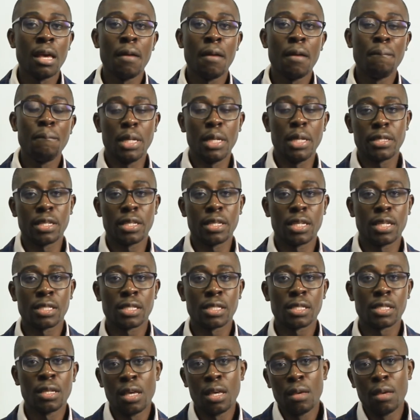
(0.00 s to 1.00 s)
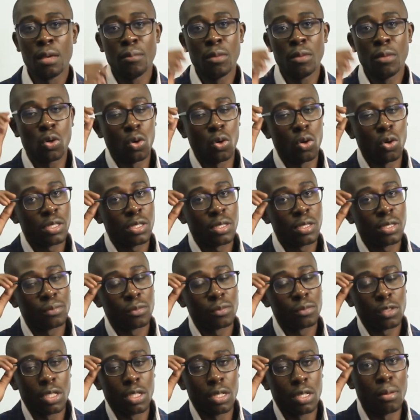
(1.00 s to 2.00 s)
business. Because
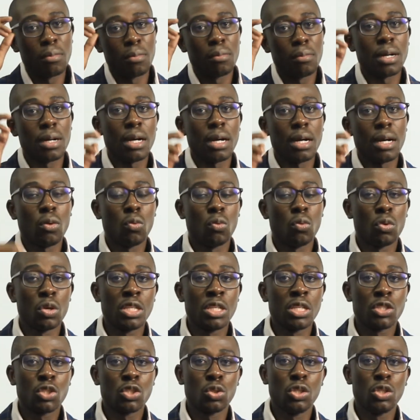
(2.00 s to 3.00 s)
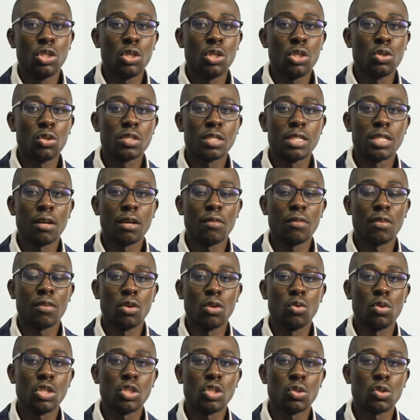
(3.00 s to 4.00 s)
remember, we introduced the
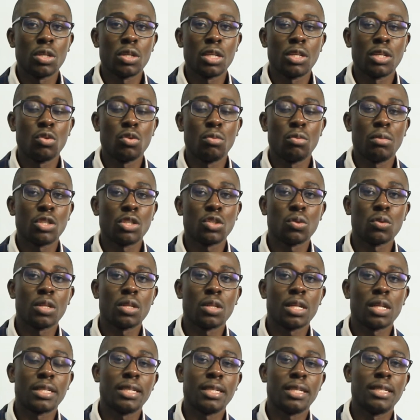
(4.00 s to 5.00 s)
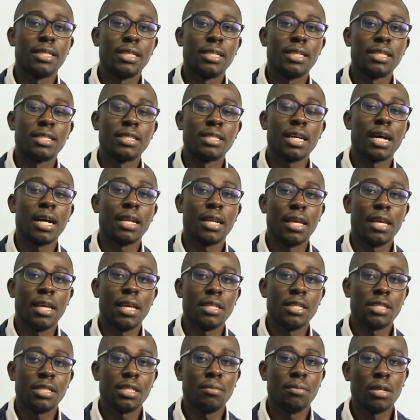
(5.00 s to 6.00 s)
valuation and we mentioned that it is an
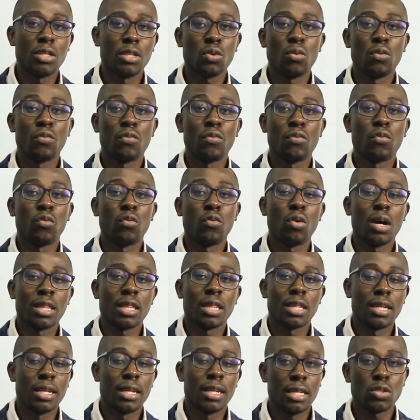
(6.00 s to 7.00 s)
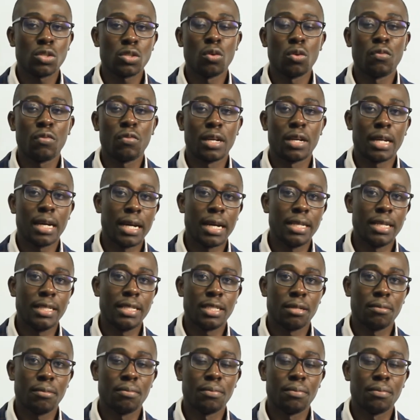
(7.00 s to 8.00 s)
estimate of worthiness of an item.